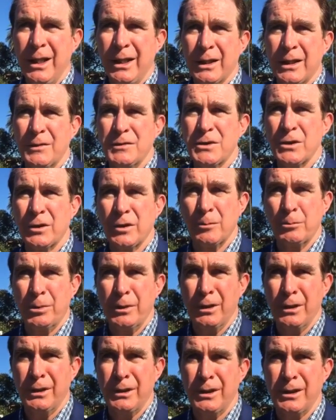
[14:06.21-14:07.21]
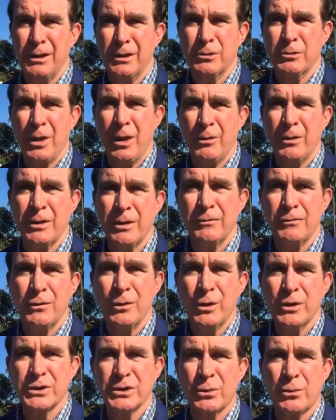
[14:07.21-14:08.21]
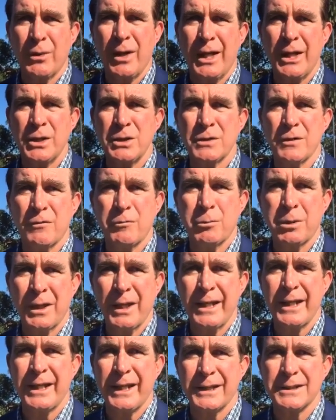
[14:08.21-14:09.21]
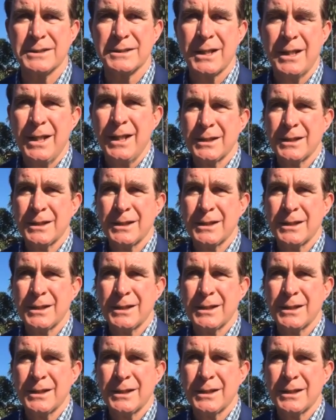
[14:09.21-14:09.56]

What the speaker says: gives you the ability to grow a diverser range of plants.